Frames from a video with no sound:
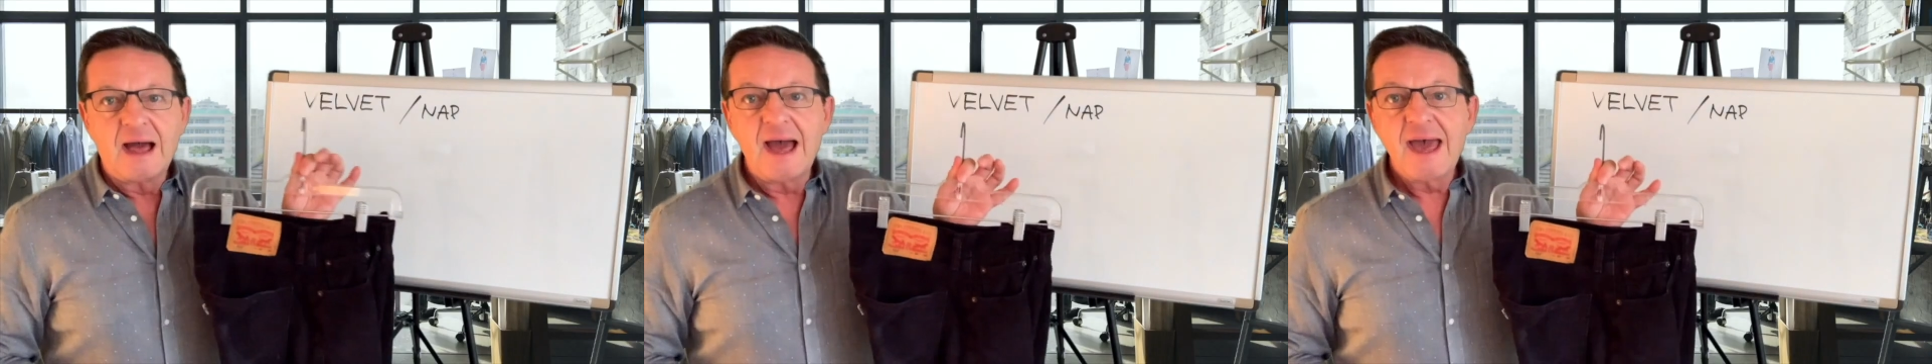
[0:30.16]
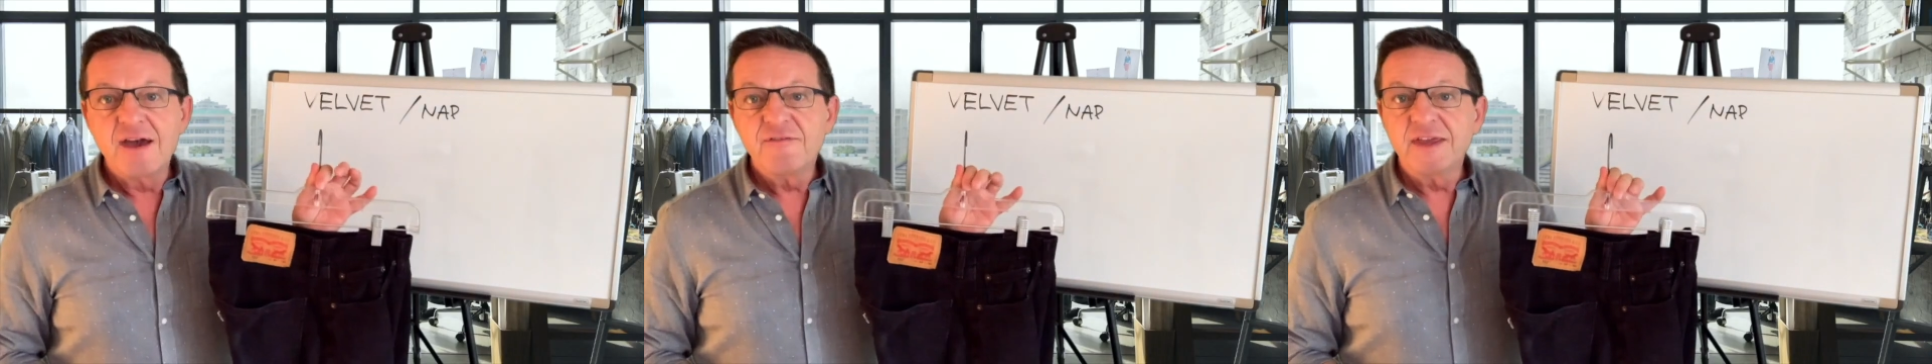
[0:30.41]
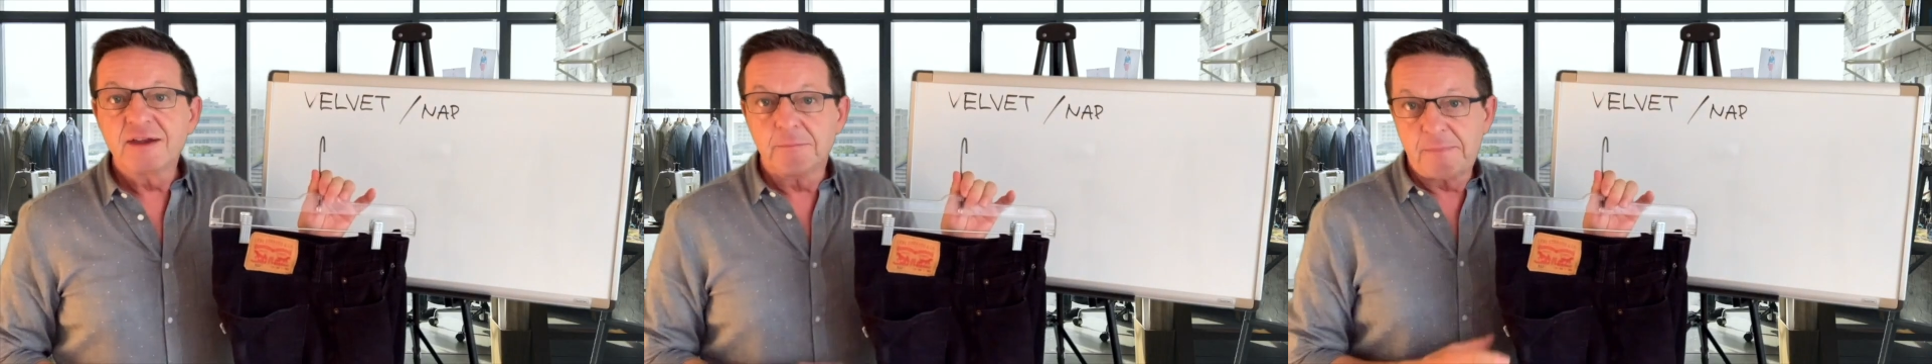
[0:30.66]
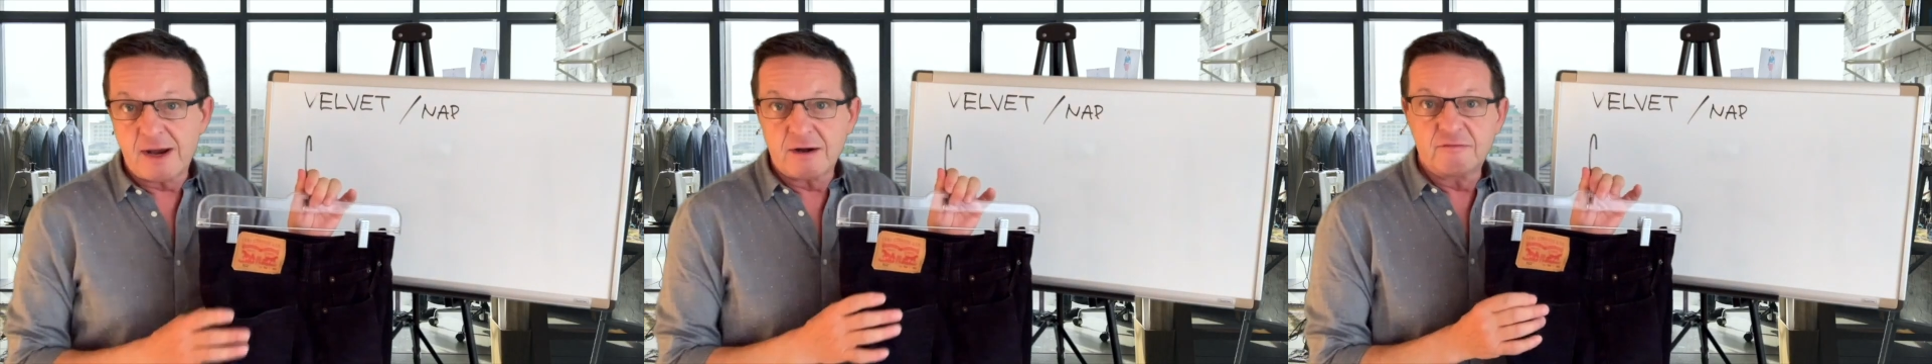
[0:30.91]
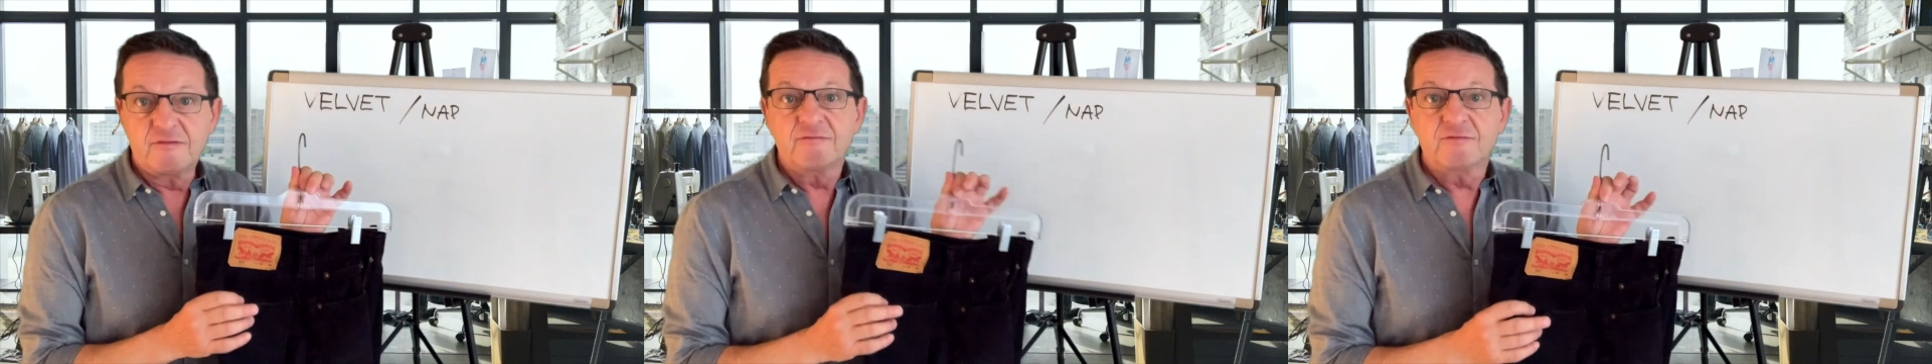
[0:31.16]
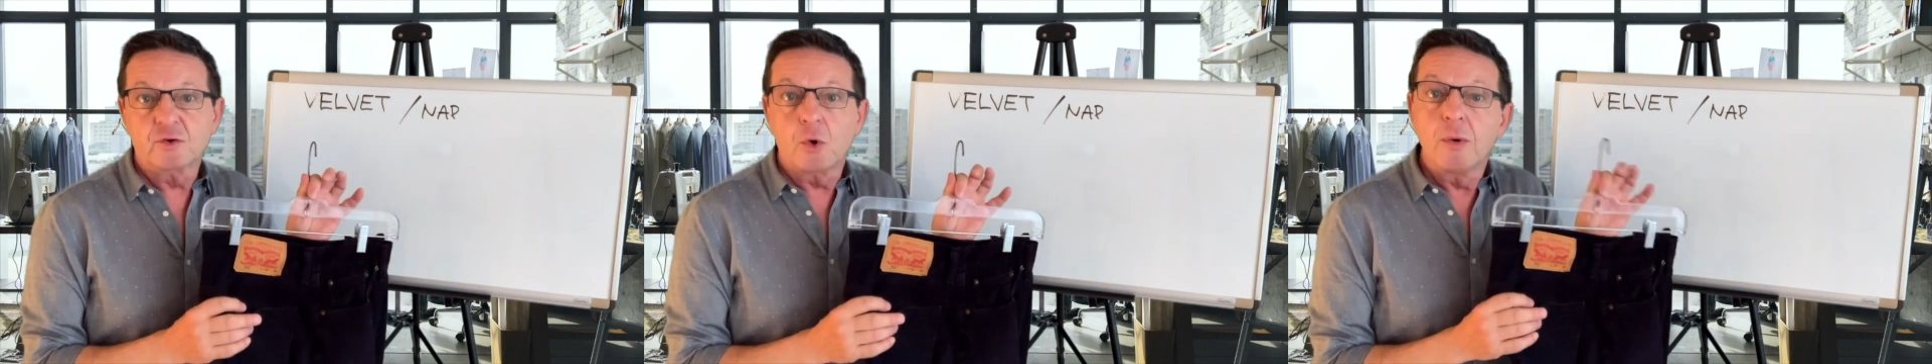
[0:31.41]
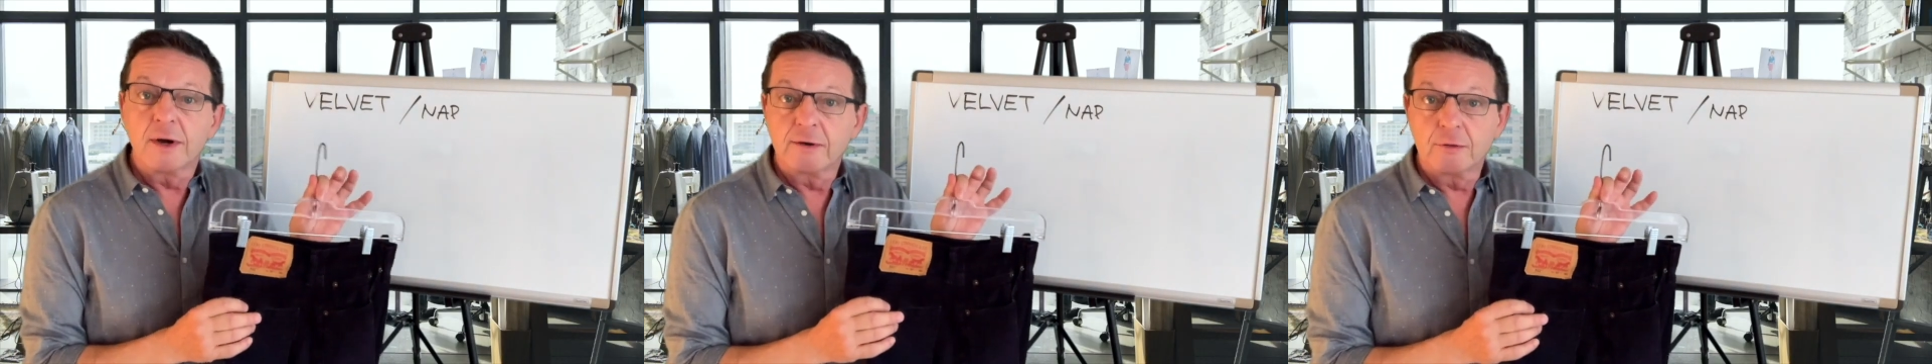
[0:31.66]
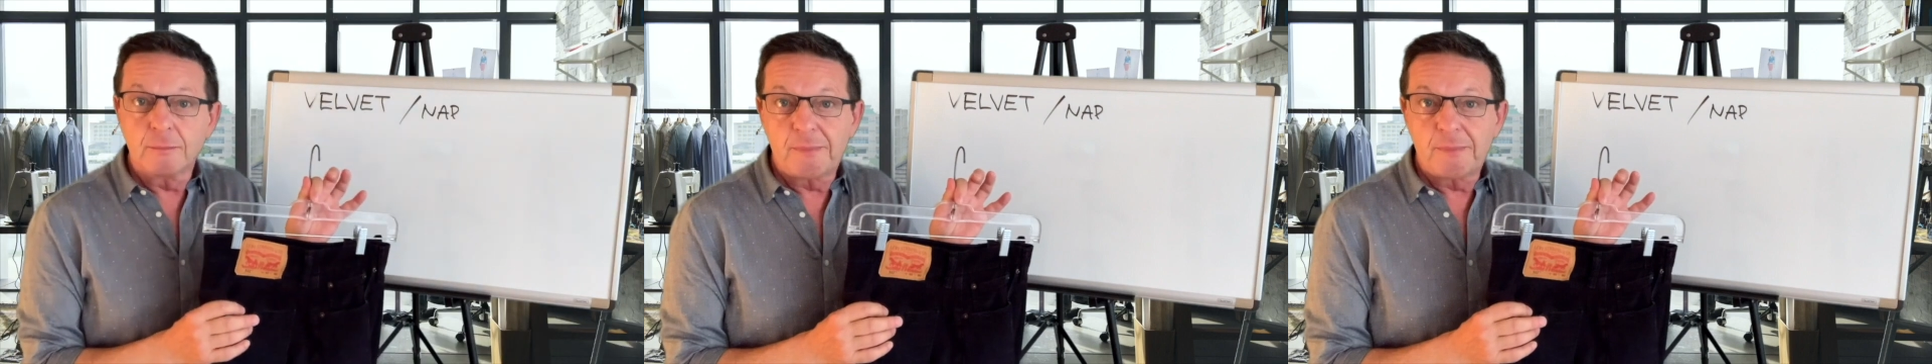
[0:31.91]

I have here a pair of corduroy